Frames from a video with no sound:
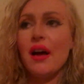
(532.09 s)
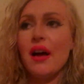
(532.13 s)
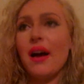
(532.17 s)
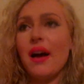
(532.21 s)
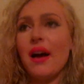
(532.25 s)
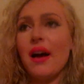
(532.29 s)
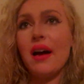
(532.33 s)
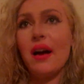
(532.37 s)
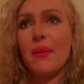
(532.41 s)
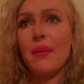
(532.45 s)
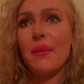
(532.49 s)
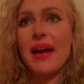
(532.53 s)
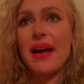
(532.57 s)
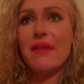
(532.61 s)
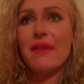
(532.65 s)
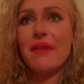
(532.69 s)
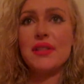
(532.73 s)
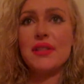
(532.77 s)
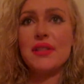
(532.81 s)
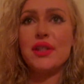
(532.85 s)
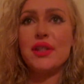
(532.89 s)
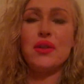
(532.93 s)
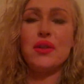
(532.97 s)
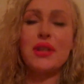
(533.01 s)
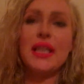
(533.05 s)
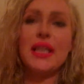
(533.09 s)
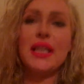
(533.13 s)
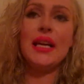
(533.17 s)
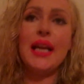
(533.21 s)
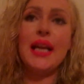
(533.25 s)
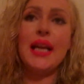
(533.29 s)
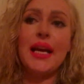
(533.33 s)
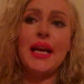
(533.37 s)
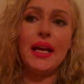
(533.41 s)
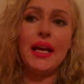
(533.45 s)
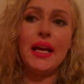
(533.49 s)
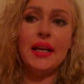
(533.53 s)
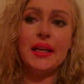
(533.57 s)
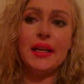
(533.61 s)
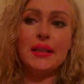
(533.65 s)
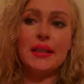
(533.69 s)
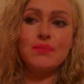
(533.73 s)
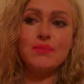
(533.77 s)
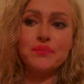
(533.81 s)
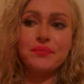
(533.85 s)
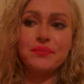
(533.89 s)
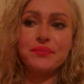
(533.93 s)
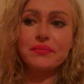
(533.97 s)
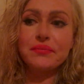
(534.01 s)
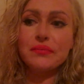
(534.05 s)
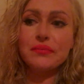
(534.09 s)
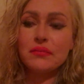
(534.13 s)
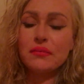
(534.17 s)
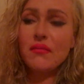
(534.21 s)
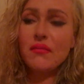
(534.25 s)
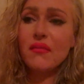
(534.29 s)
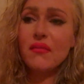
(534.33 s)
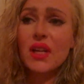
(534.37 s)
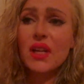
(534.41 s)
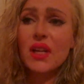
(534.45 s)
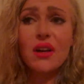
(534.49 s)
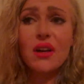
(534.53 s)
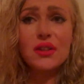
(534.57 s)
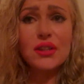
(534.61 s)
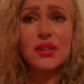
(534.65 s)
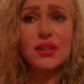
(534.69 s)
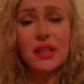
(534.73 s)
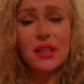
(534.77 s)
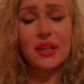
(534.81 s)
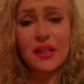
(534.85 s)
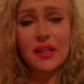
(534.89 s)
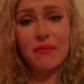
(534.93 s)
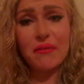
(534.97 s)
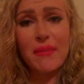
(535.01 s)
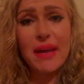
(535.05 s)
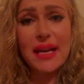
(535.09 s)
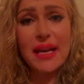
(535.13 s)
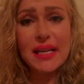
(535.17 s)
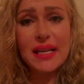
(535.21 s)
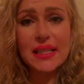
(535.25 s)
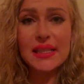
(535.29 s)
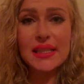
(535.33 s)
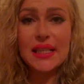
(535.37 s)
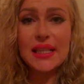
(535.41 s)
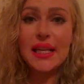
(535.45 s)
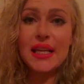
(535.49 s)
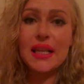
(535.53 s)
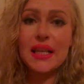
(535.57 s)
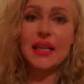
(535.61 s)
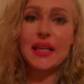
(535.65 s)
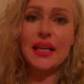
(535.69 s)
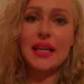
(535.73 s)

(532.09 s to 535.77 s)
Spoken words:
I have a degree in alternative medicine.